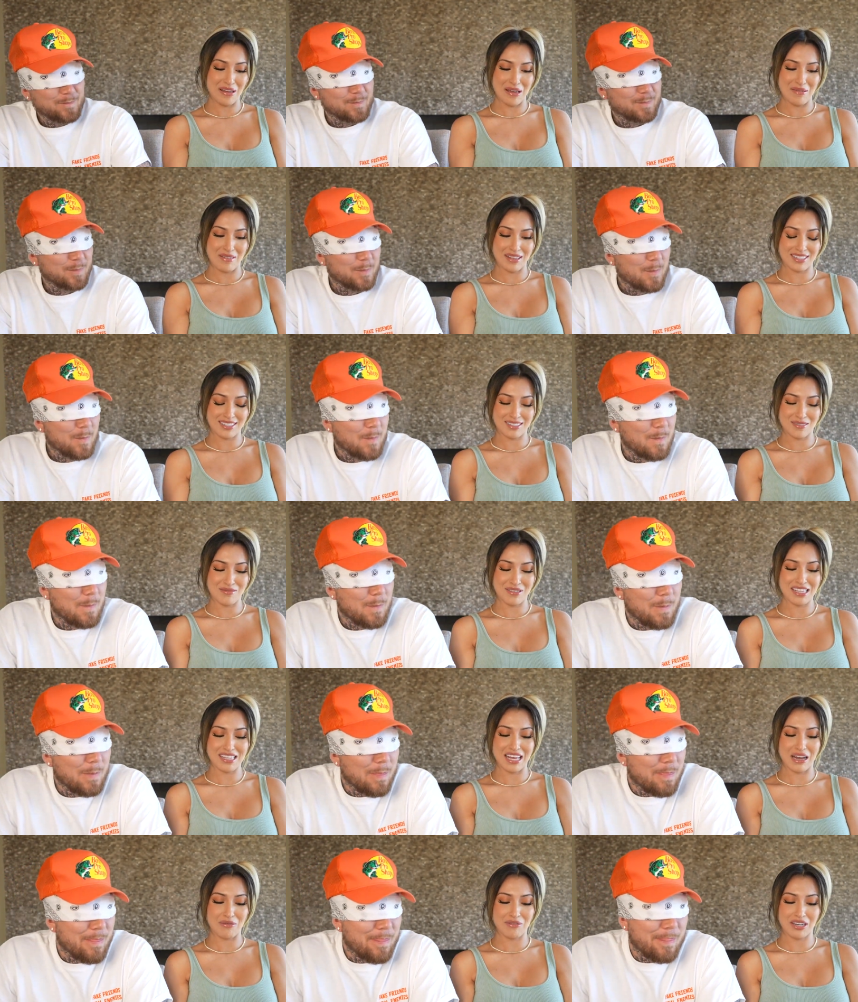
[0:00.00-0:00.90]
Speaker 1: babe. That's
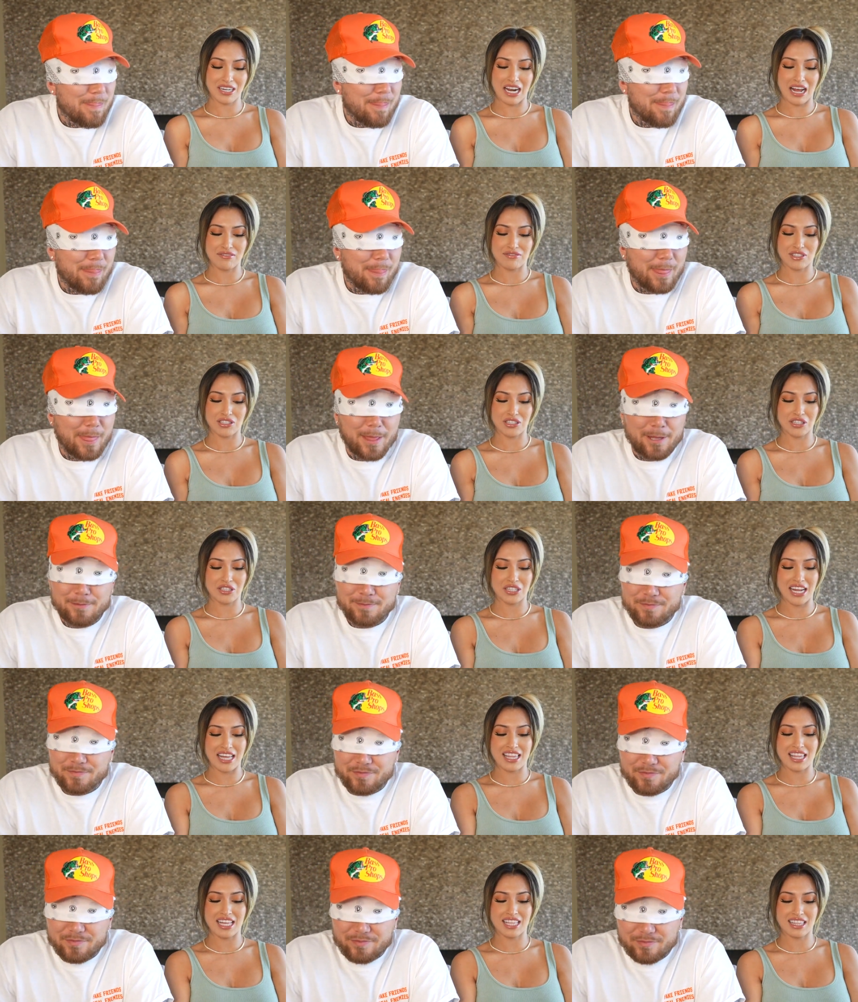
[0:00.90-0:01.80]
something that we're going to have to
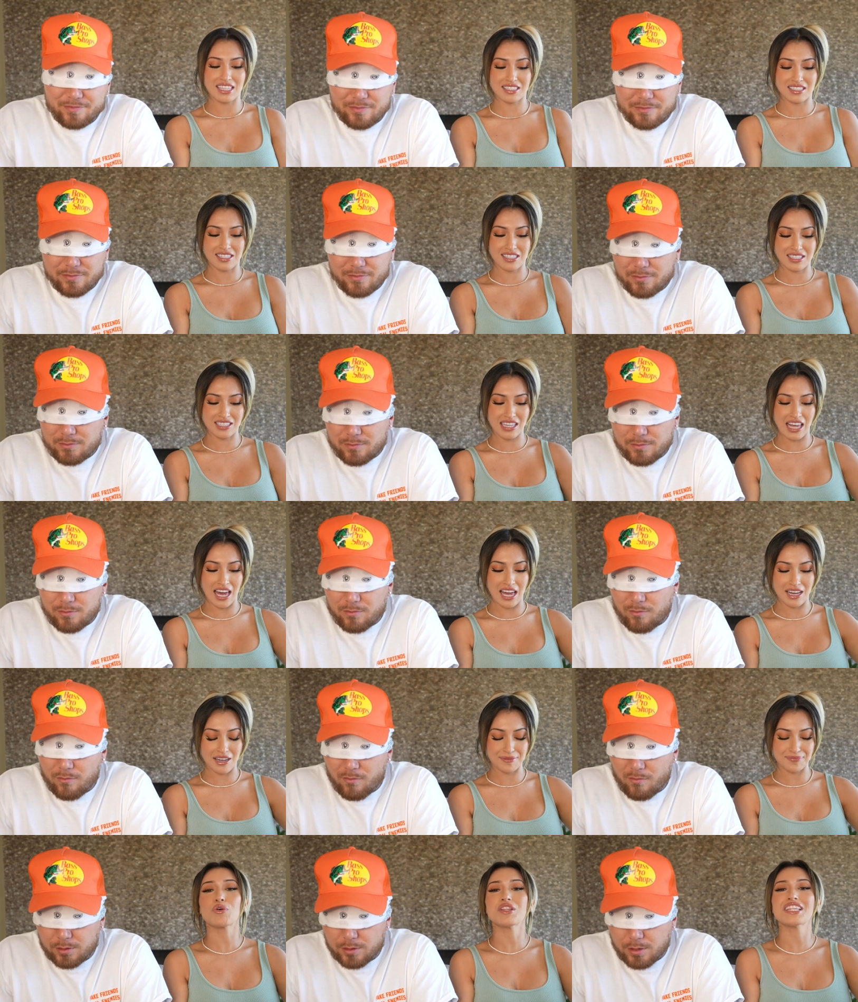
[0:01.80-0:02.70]
learn. I think this is
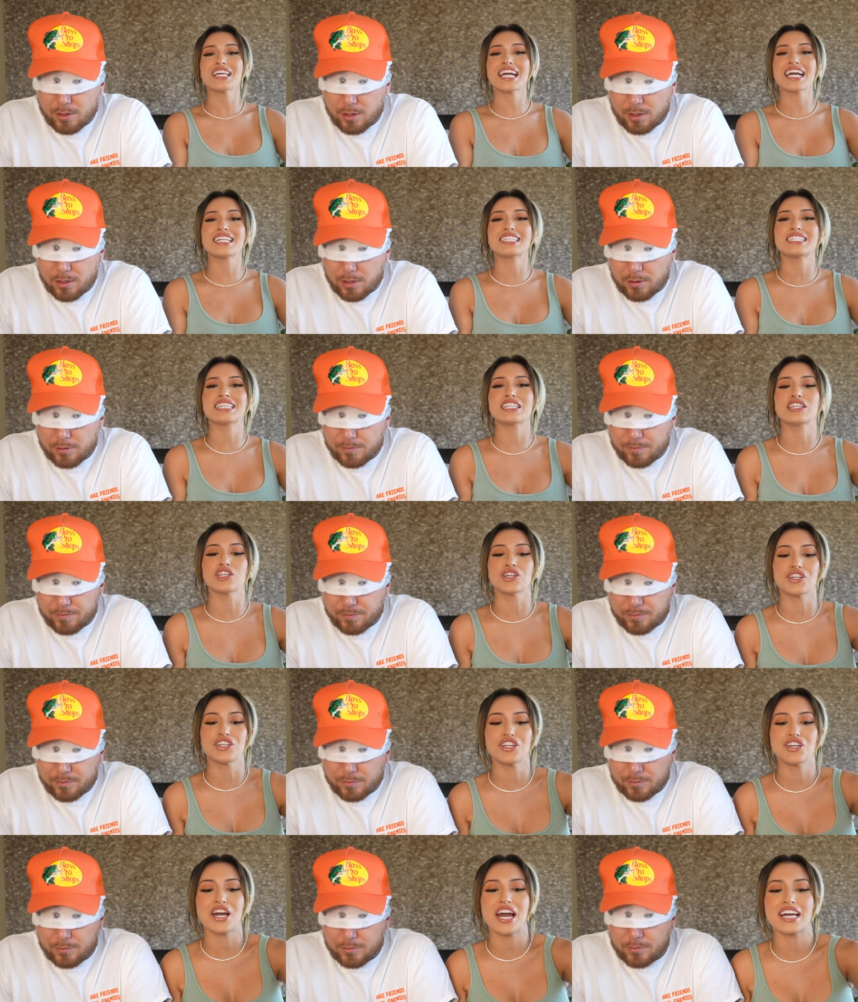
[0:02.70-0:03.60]
like... One thing I did
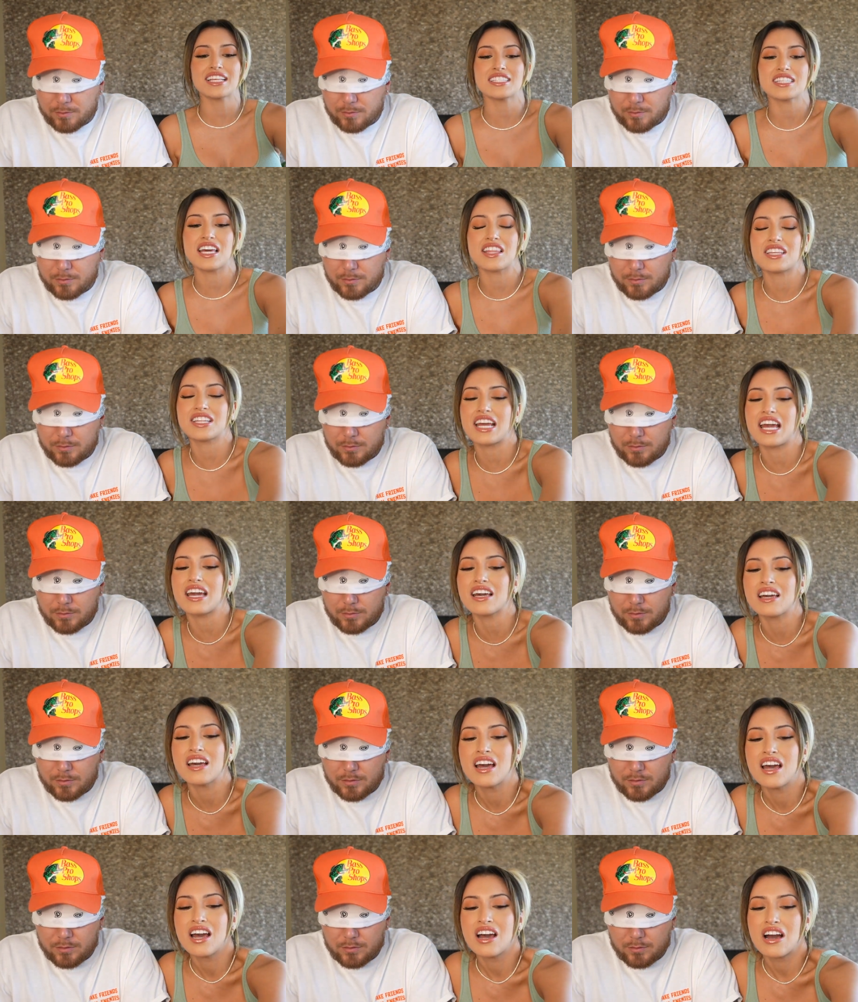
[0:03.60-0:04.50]
learn, you guys, the other
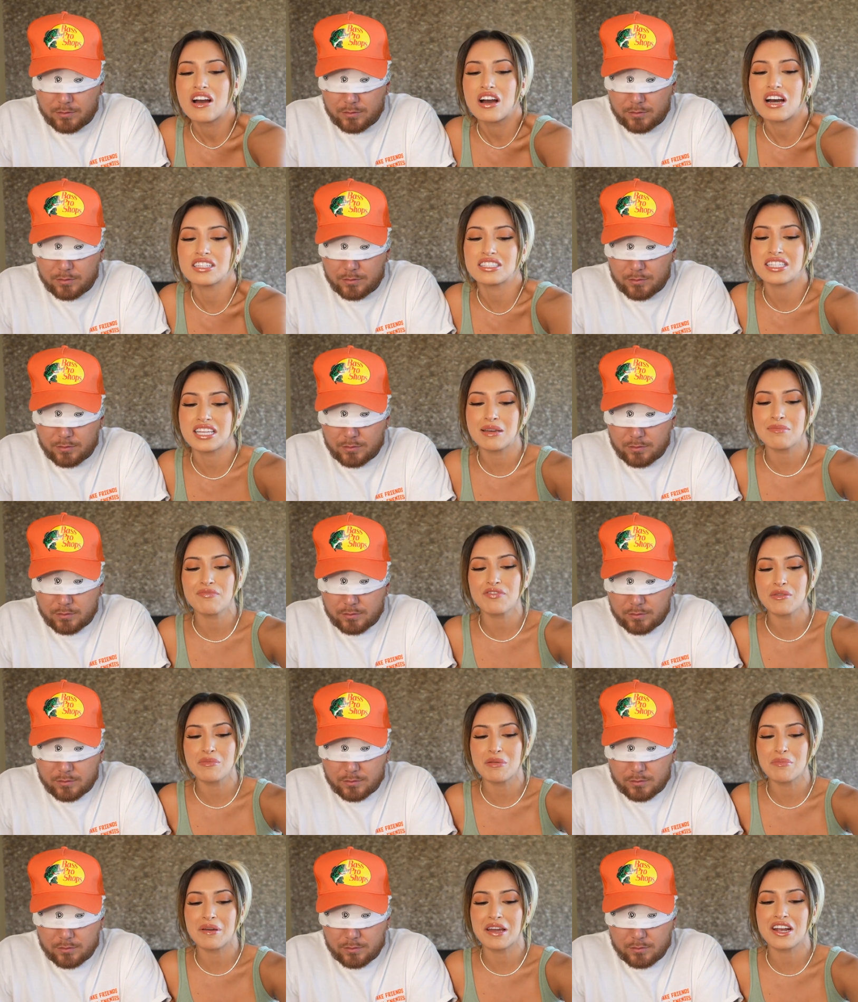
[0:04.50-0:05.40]
day, a
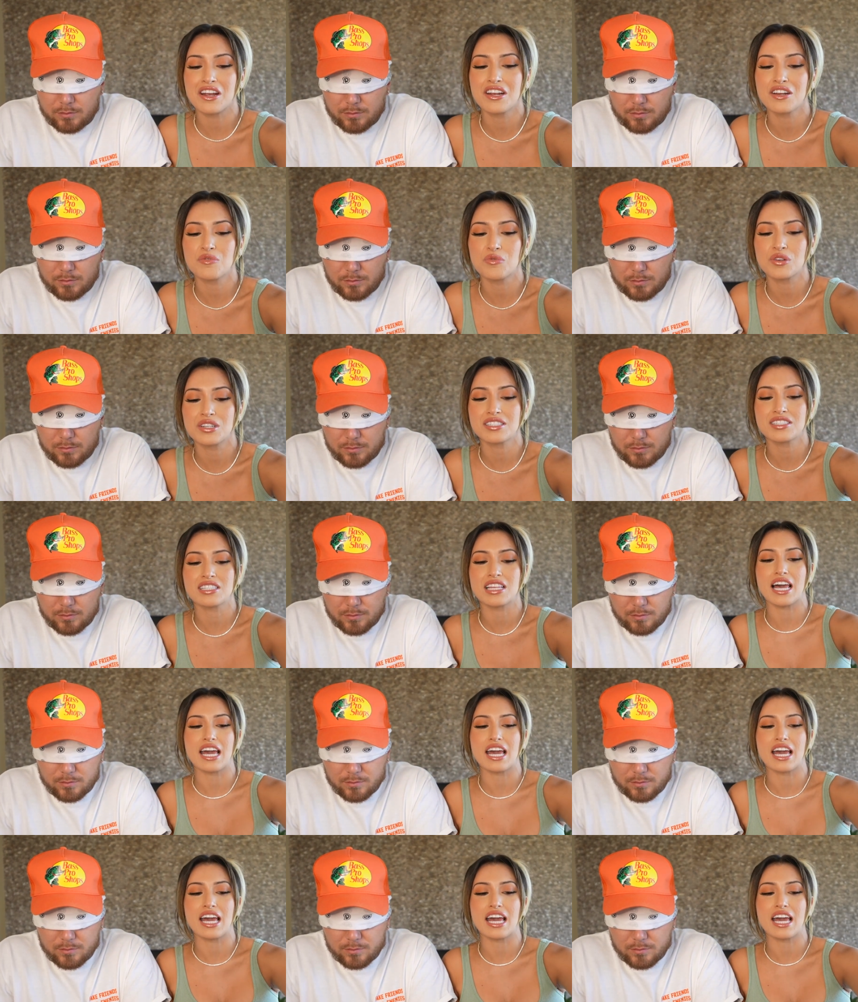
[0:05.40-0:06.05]
tip from a parent was